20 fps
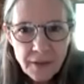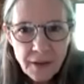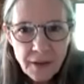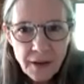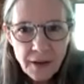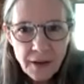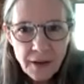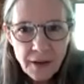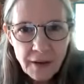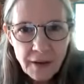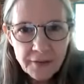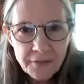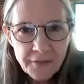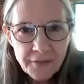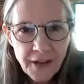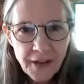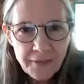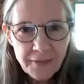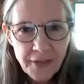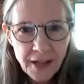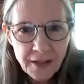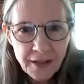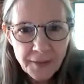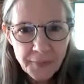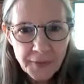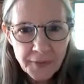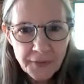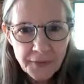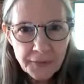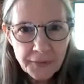All right, the 5
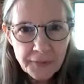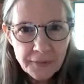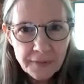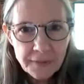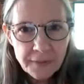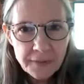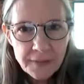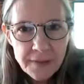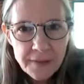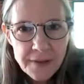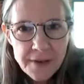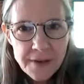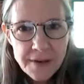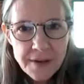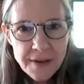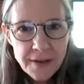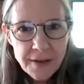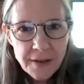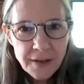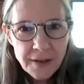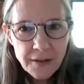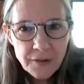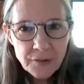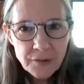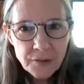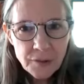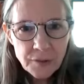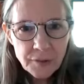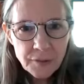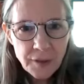elements.
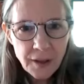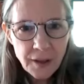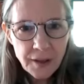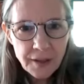So